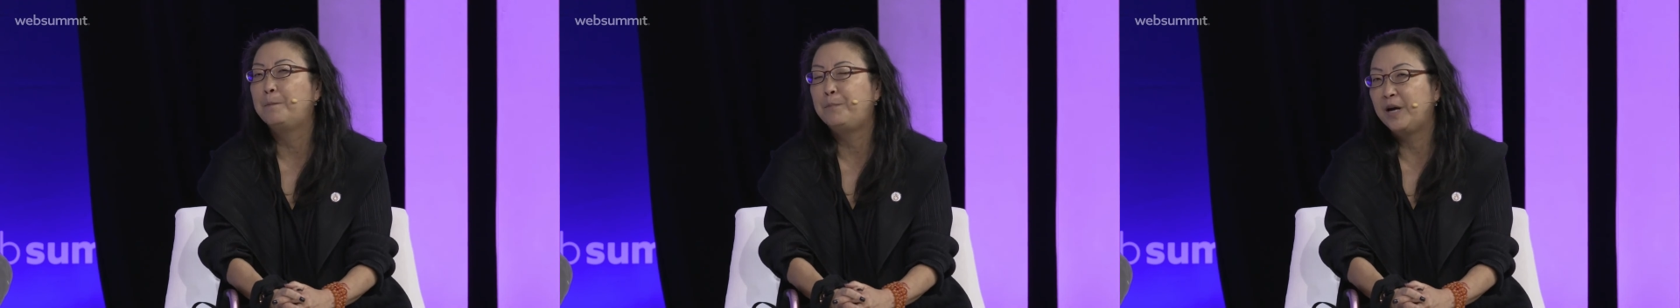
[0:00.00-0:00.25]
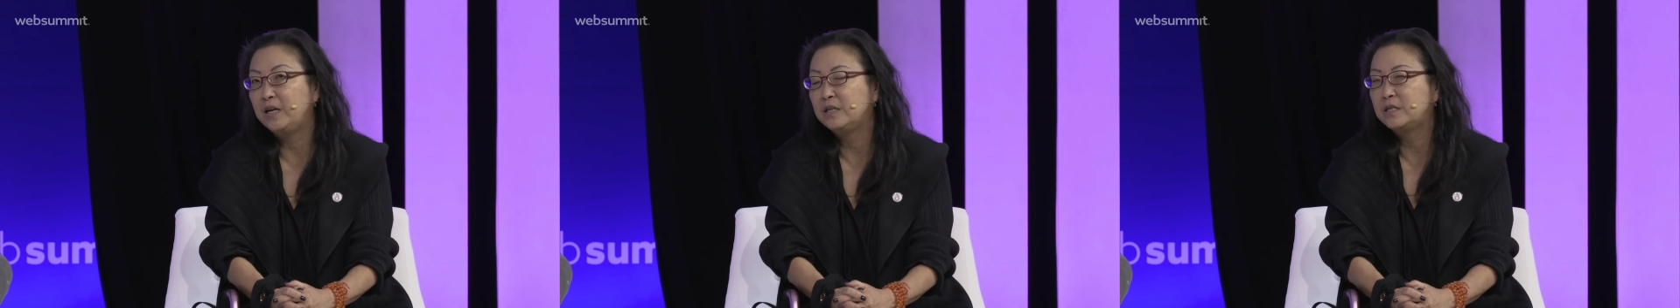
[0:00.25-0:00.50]

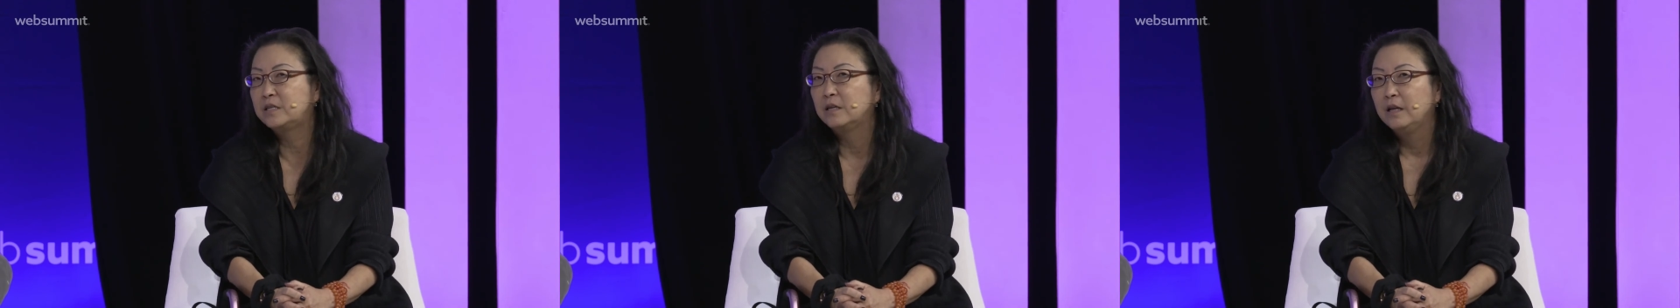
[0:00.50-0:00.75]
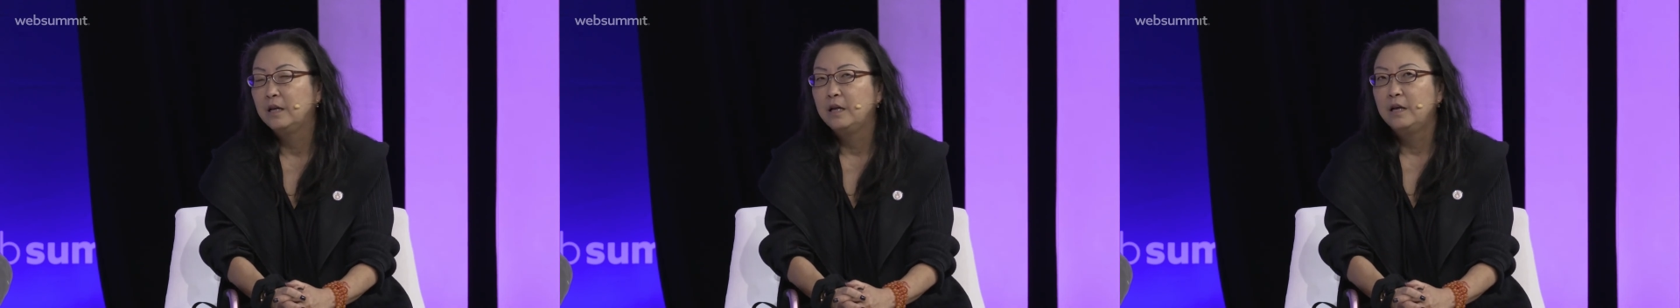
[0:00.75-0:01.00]
But
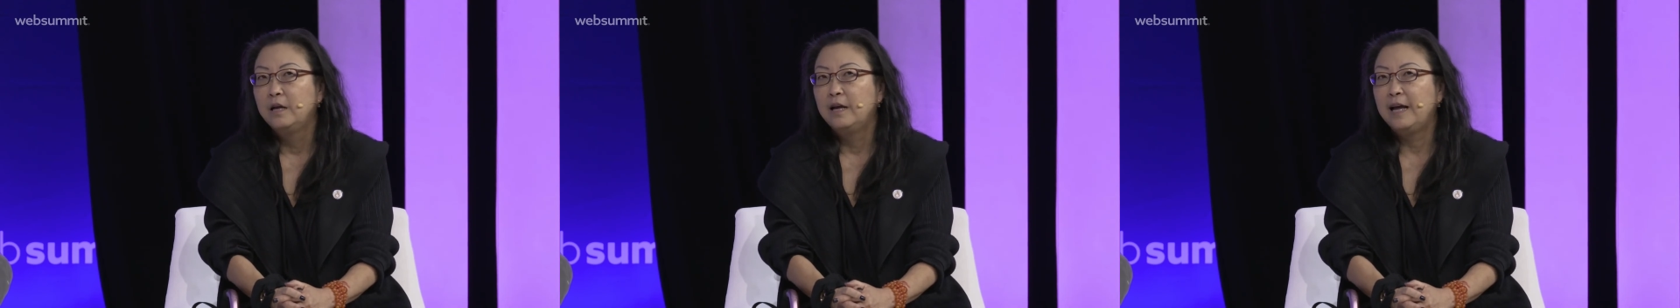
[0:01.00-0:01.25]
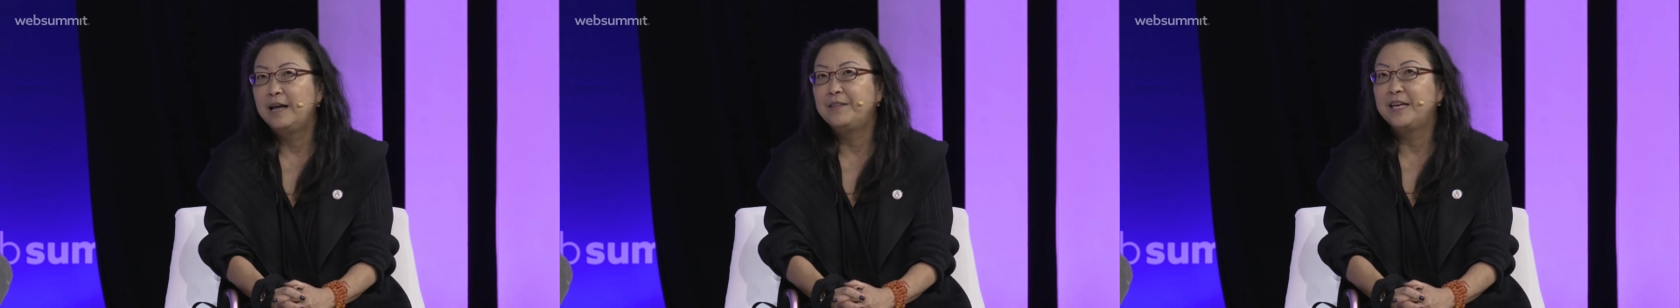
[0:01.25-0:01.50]

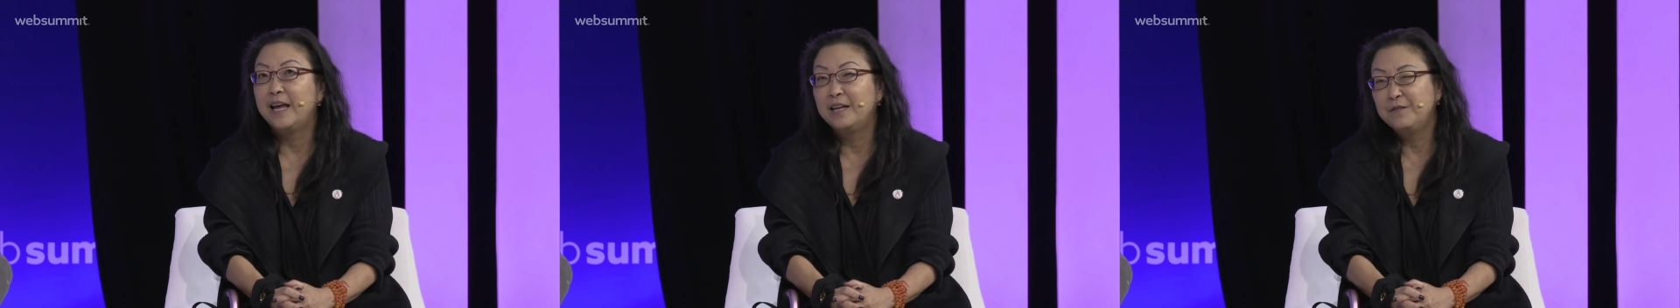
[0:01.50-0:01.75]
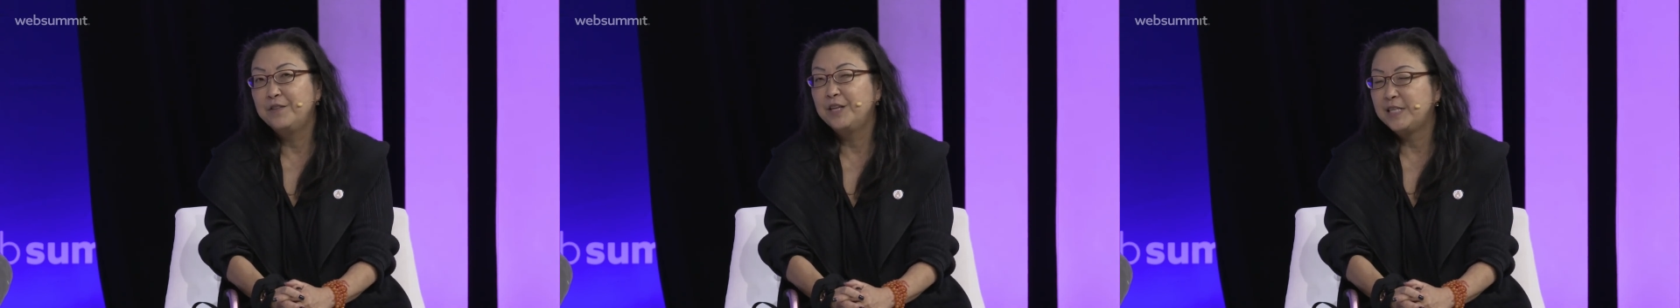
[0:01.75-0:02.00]
at the end
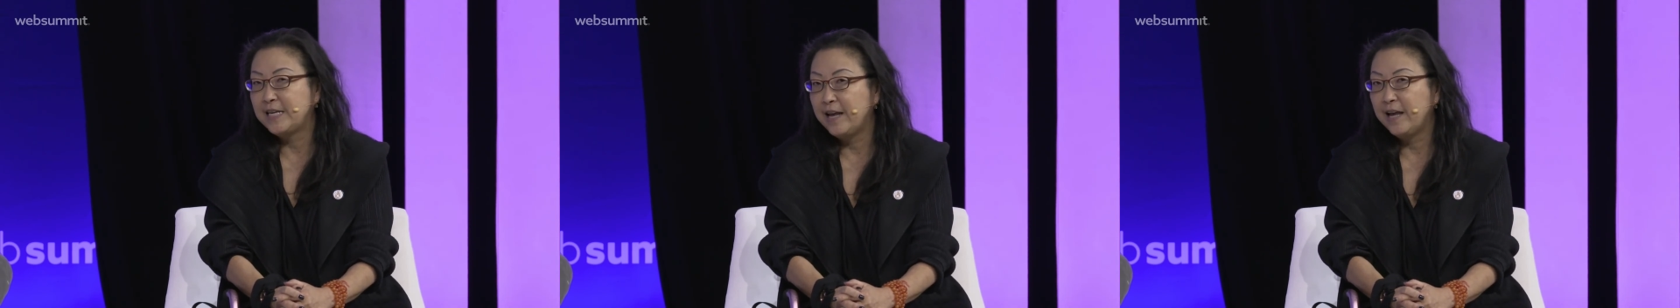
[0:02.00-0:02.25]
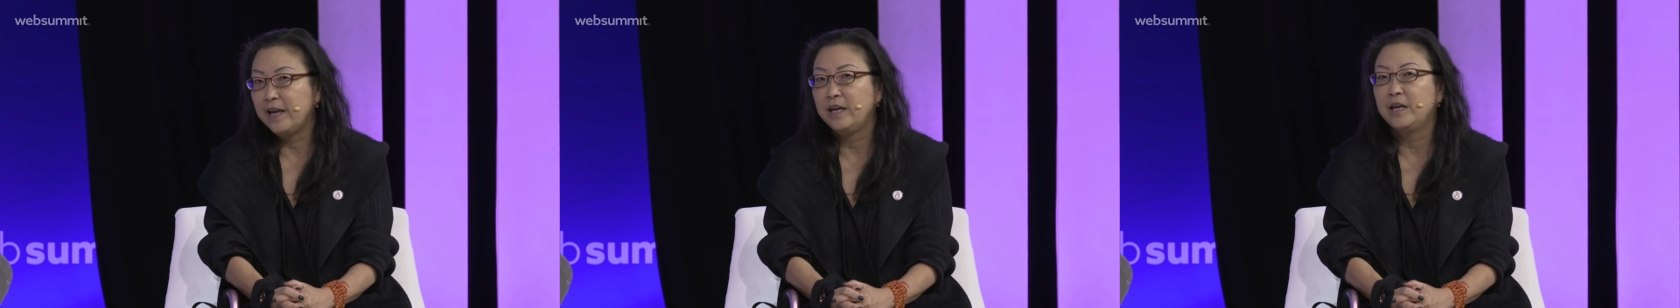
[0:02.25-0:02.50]
of the
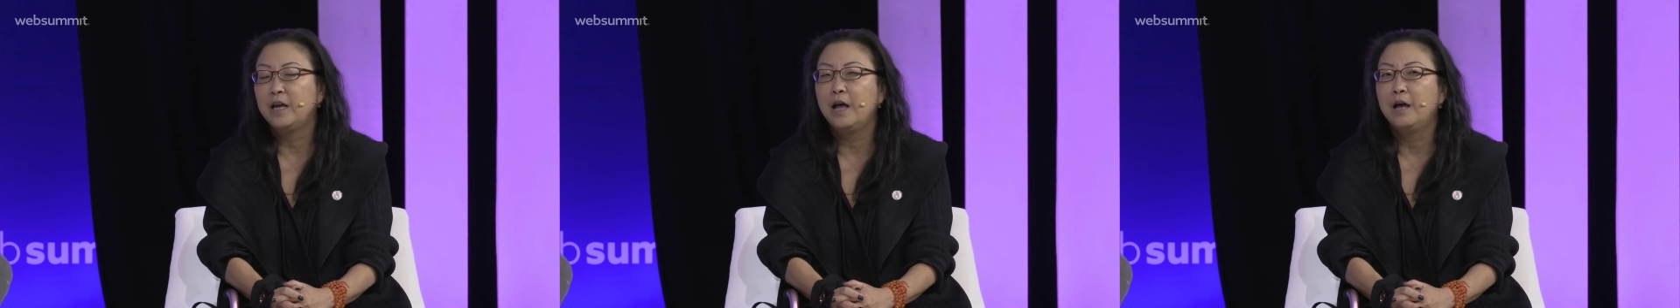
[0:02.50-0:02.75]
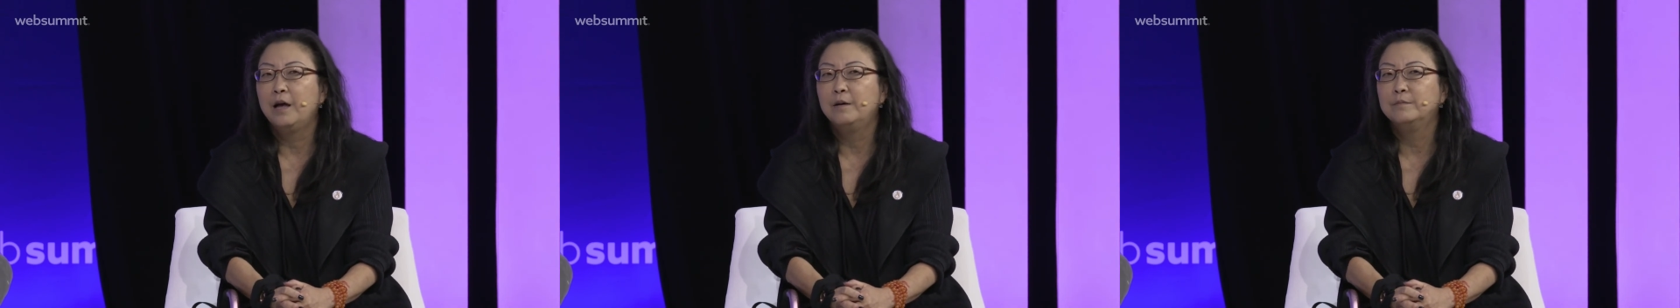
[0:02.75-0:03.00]
day,
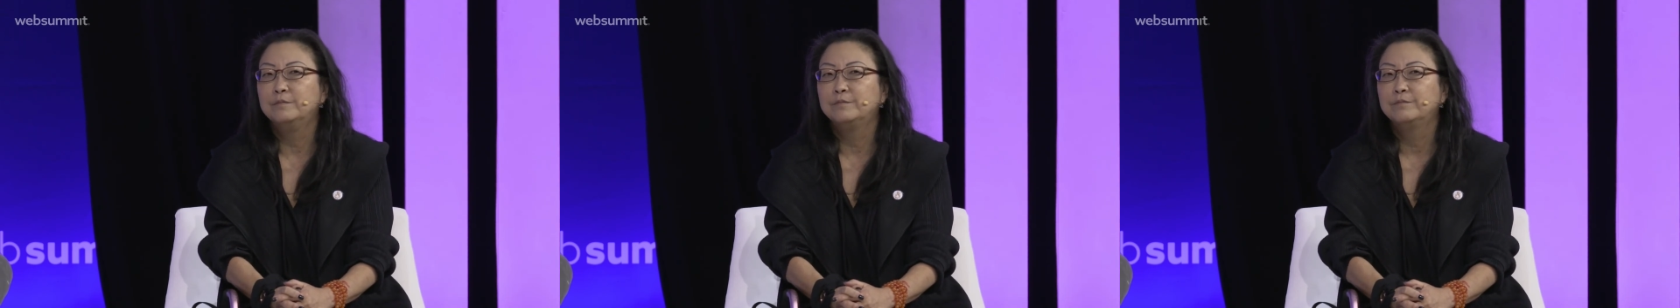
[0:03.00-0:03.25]
um,